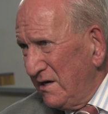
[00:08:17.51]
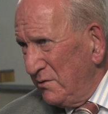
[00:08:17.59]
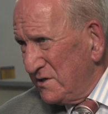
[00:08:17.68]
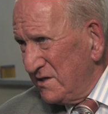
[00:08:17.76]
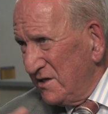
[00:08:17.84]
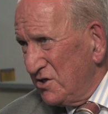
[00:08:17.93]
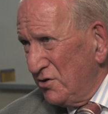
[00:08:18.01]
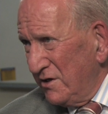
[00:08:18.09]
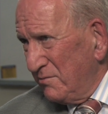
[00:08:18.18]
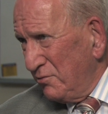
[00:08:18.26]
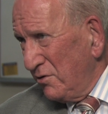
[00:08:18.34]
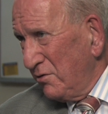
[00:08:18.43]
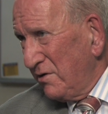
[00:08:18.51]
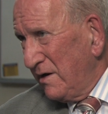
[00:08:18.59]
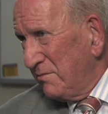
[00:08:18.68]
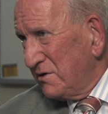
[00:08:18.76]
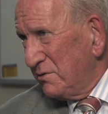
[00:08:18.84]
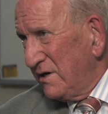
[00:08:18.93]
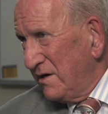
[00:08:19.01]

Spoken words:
he was in the joint program between